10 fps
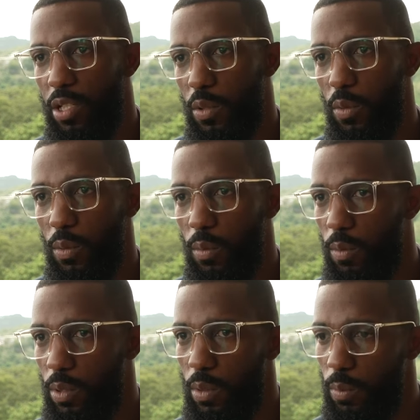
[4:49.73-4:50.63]
to
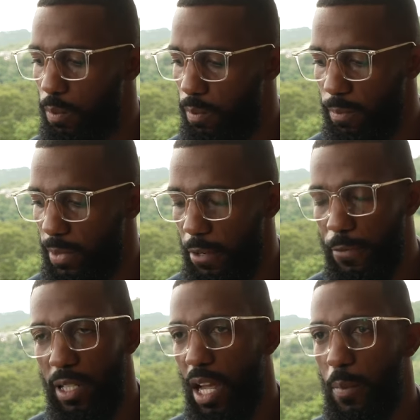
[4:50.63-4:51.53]

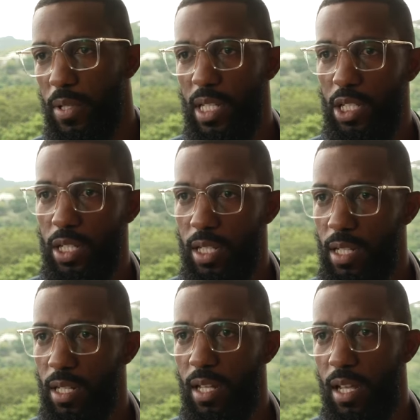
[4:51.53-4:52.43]
different opposition,